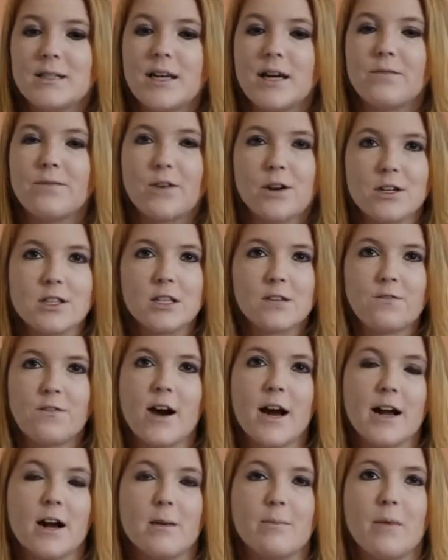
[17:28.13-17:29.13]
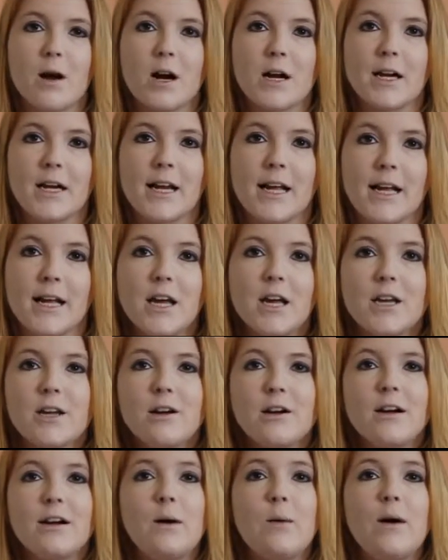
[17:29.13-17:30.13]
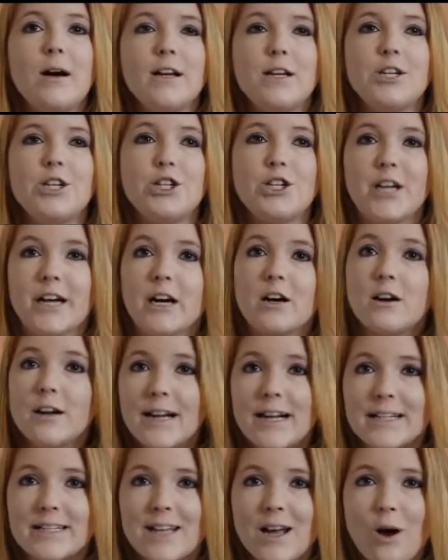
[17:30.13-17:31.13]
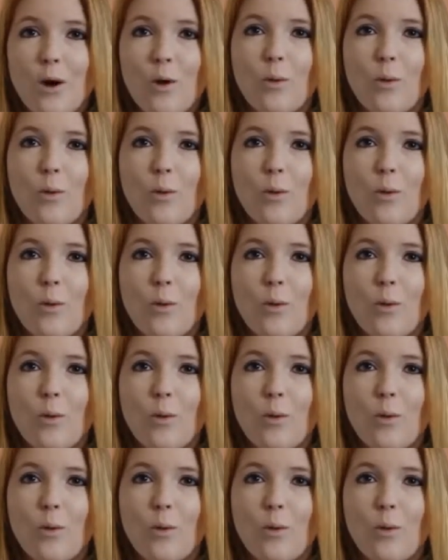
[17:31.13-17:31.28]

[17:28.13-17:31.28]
diversify your marketing. You're going to want to share it.